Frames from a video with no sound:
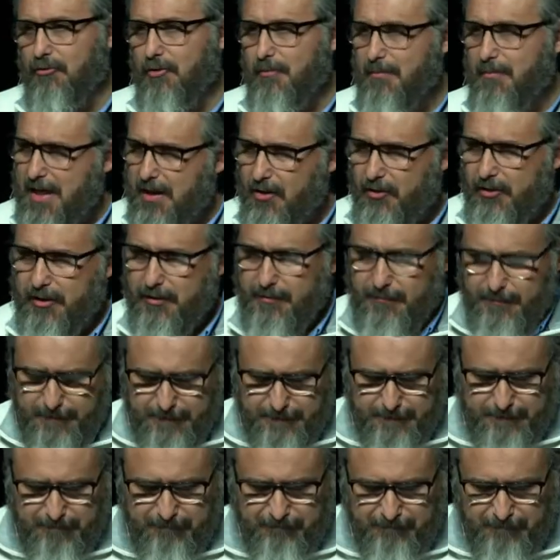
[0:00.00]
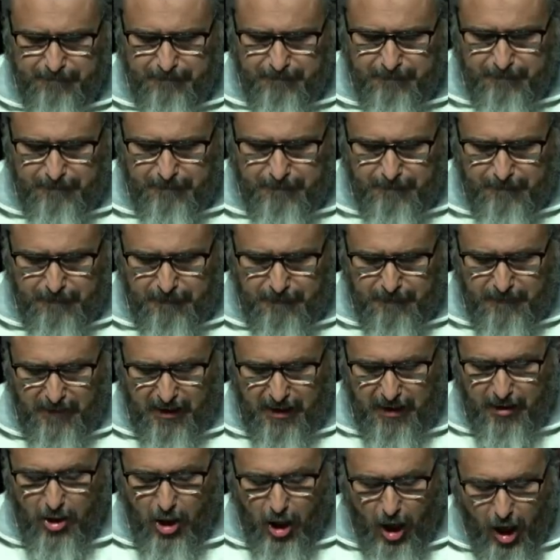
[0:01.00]
of sin and rebellion.
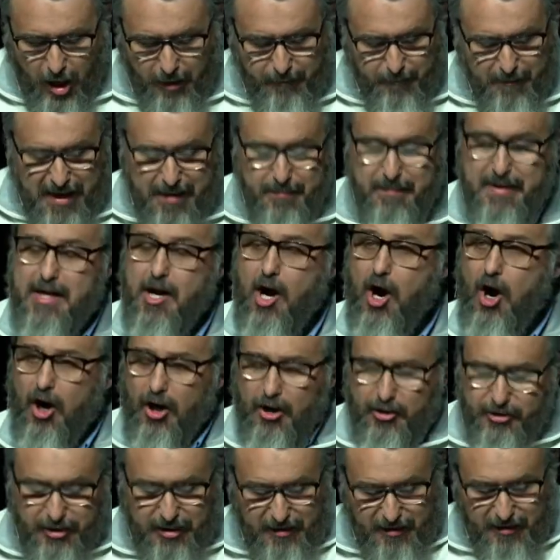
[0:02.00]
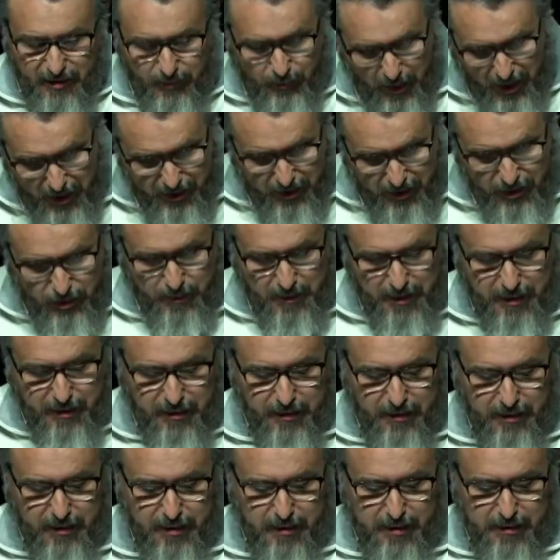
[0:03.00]
And God may be harsh in his
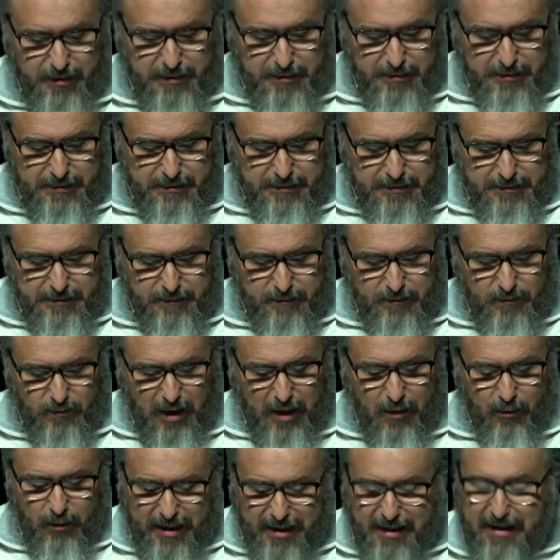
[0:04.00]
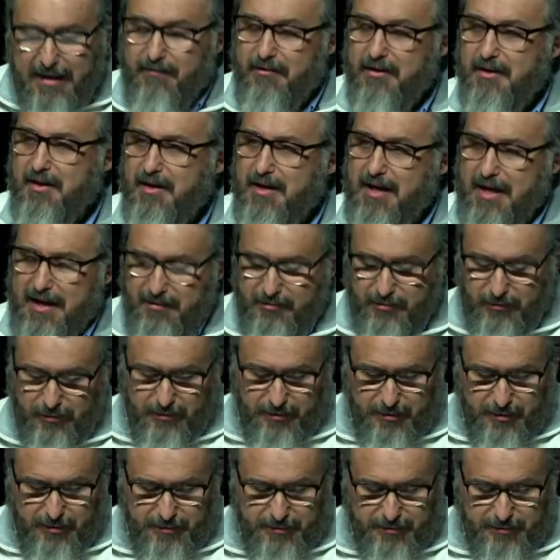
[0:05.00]
punishment while we live in the
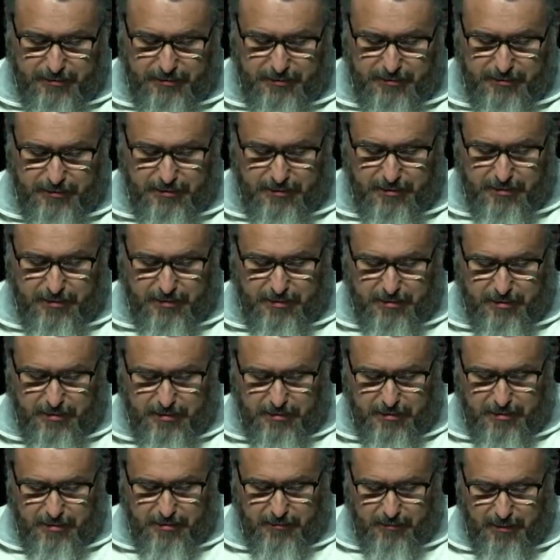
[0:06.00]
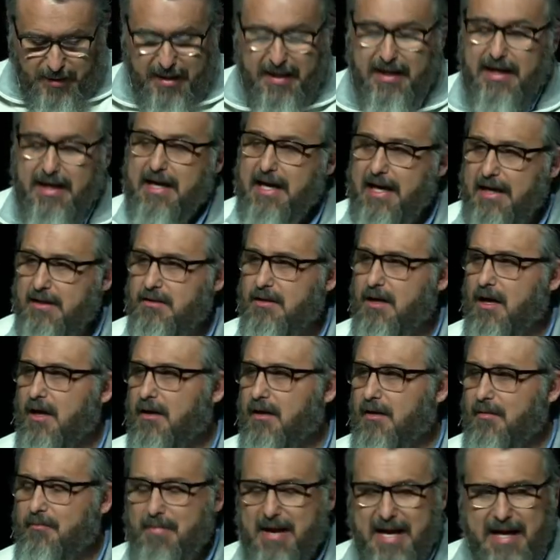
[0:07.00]
desert. But
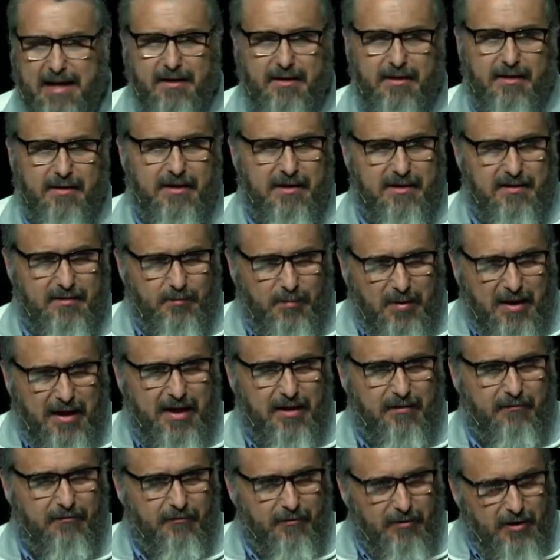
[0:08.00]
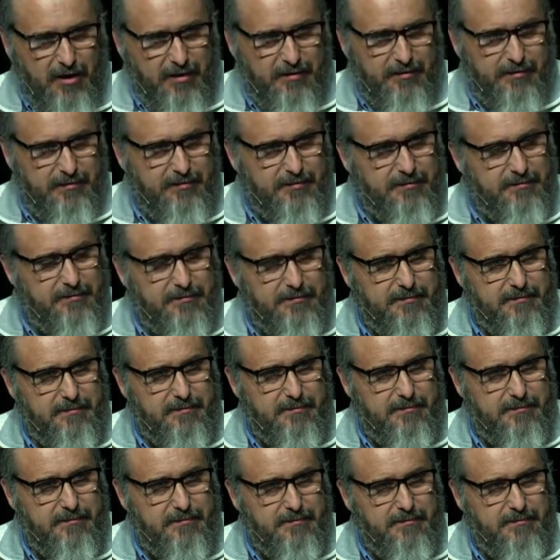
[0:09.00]
he has not abandoned his plan for
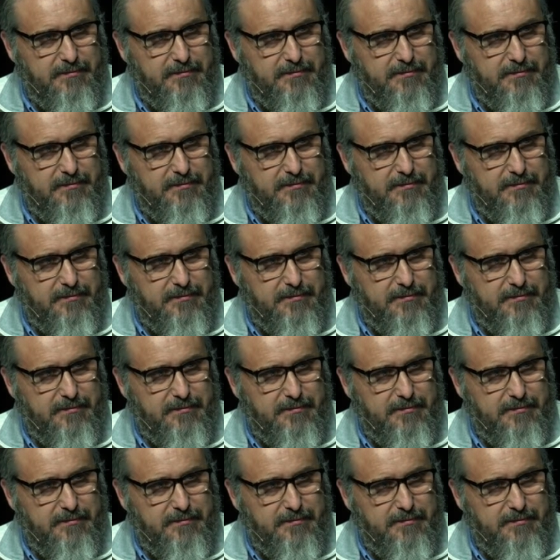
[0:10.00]
us.